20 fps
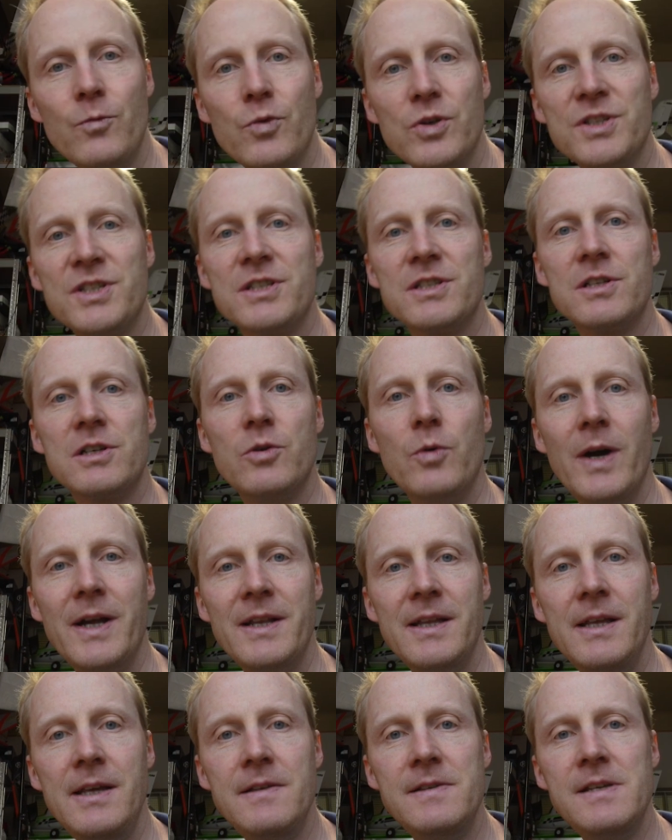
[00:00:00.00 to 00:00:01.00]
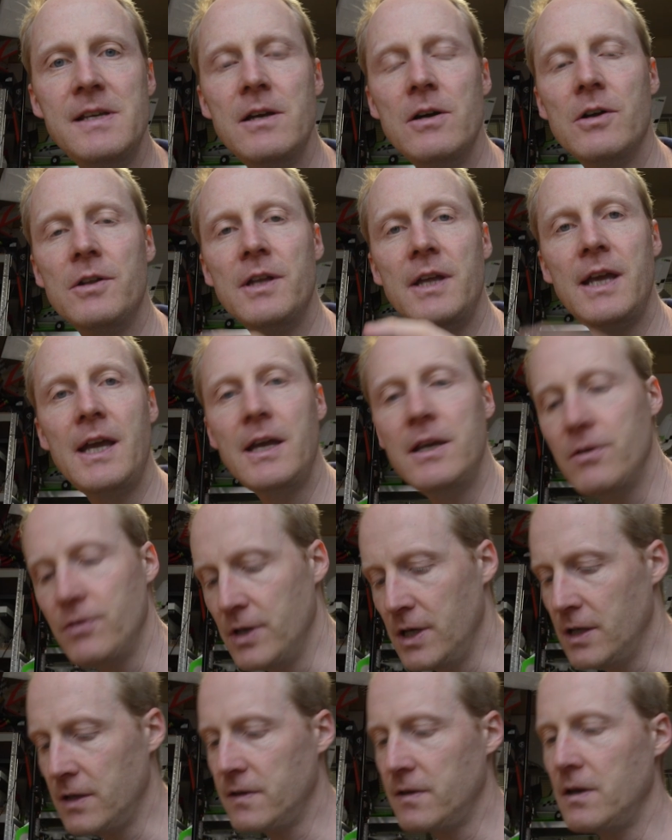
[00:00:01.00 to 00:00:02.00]
It was quite easy on the air
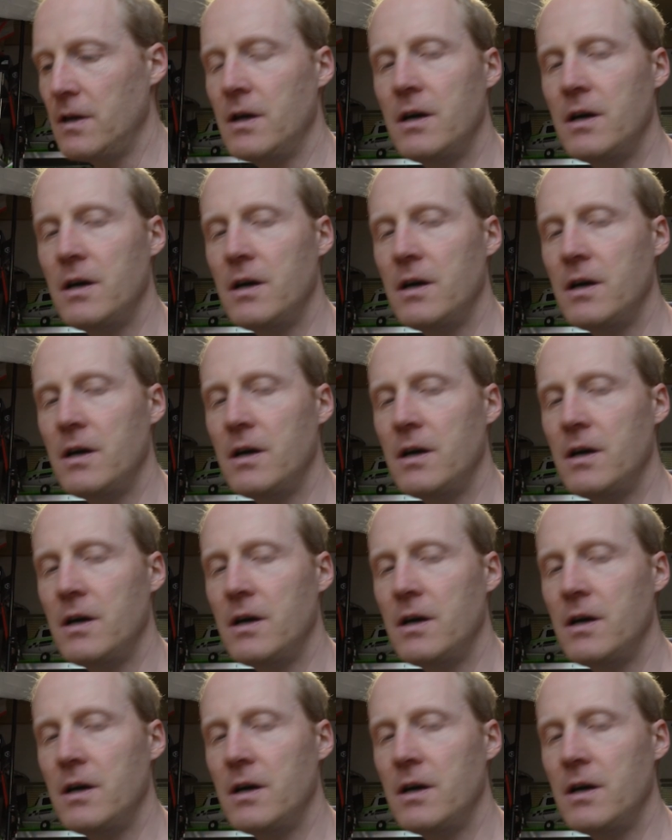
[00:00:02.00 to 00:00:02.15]
unit.